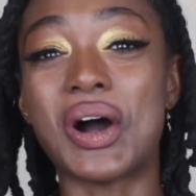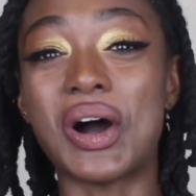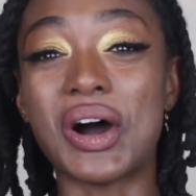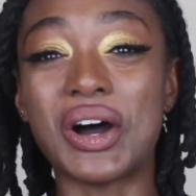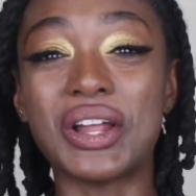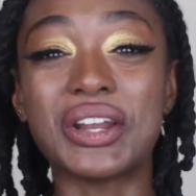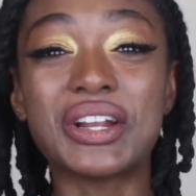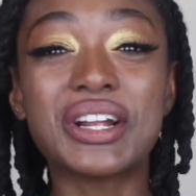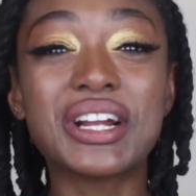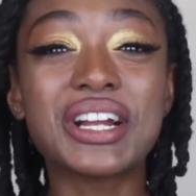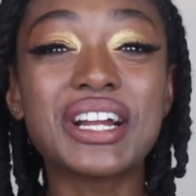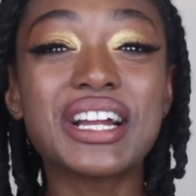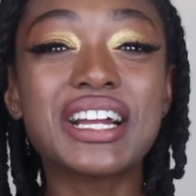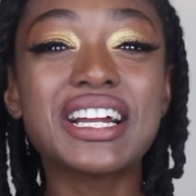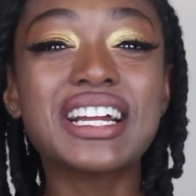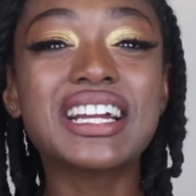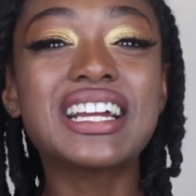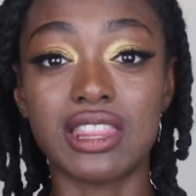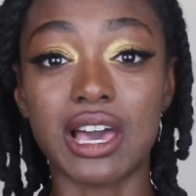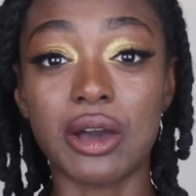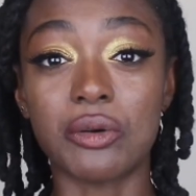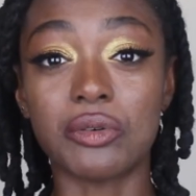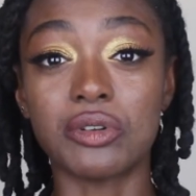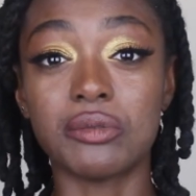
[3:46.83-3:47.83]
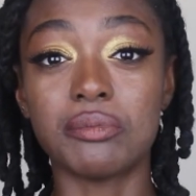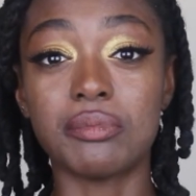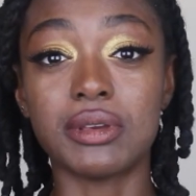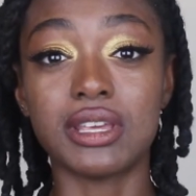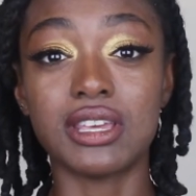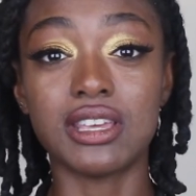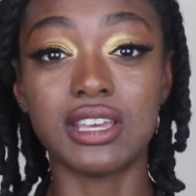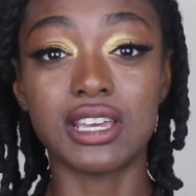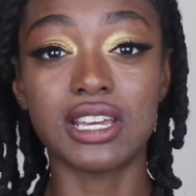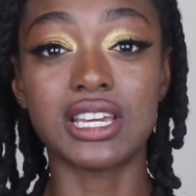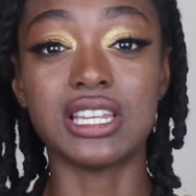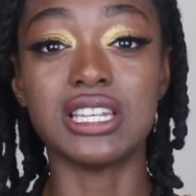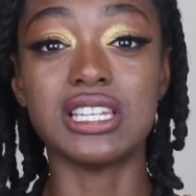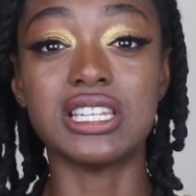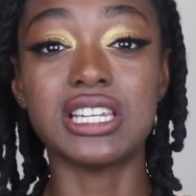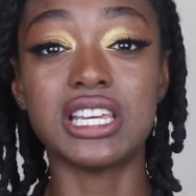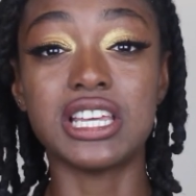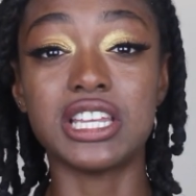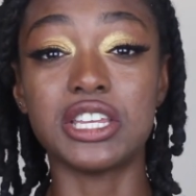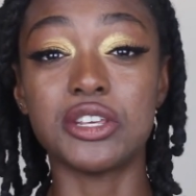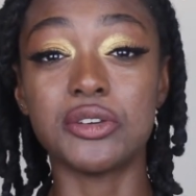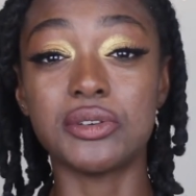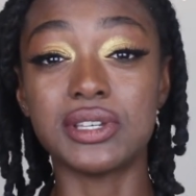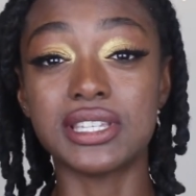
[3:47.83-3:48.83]
honor that would be
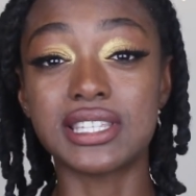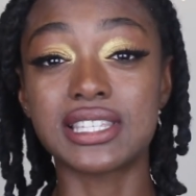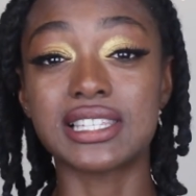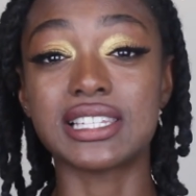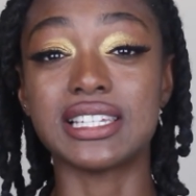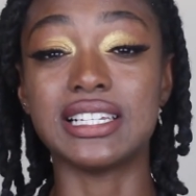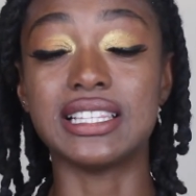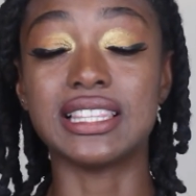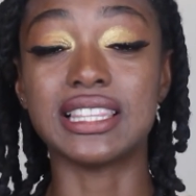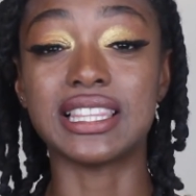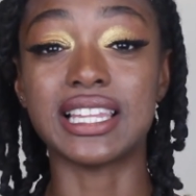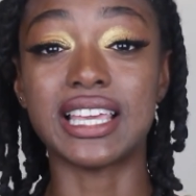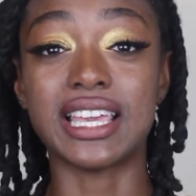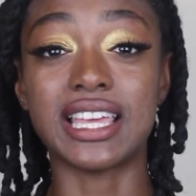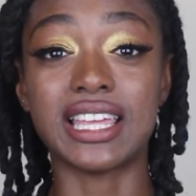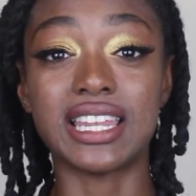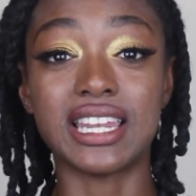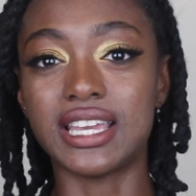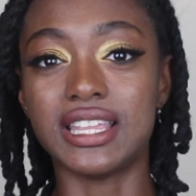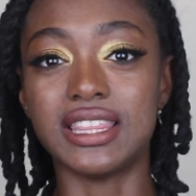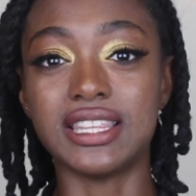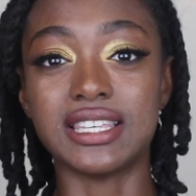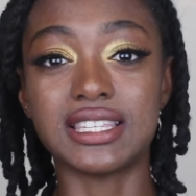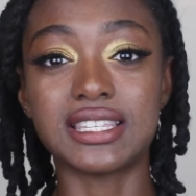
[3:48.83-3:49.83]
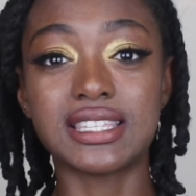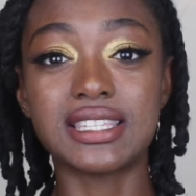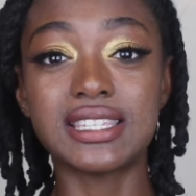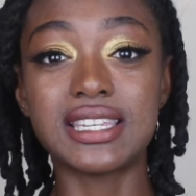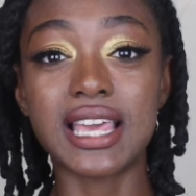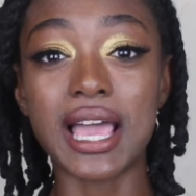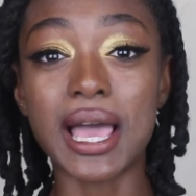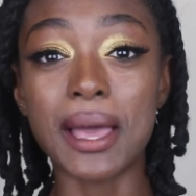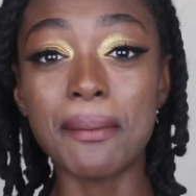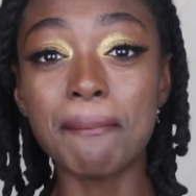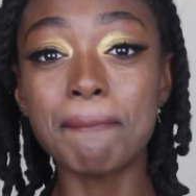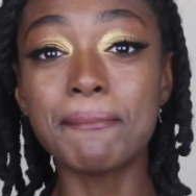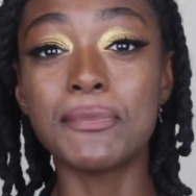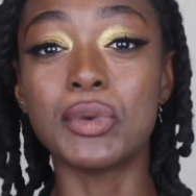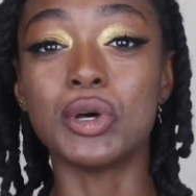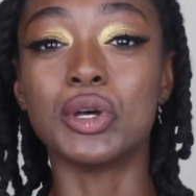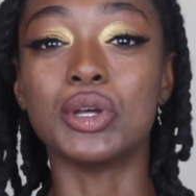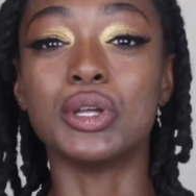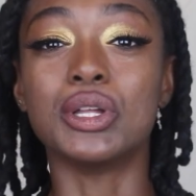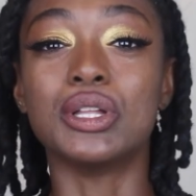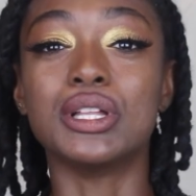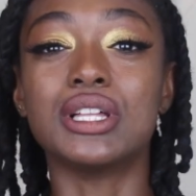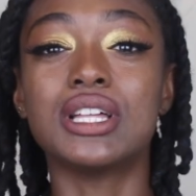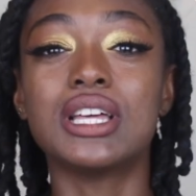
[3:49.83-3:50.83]
continuously lit in this
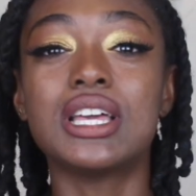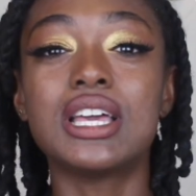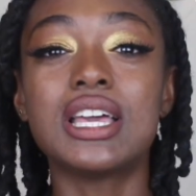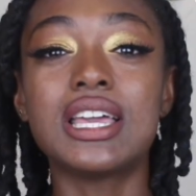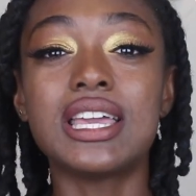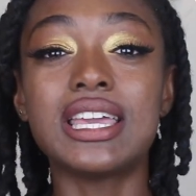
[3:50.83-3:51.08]
temple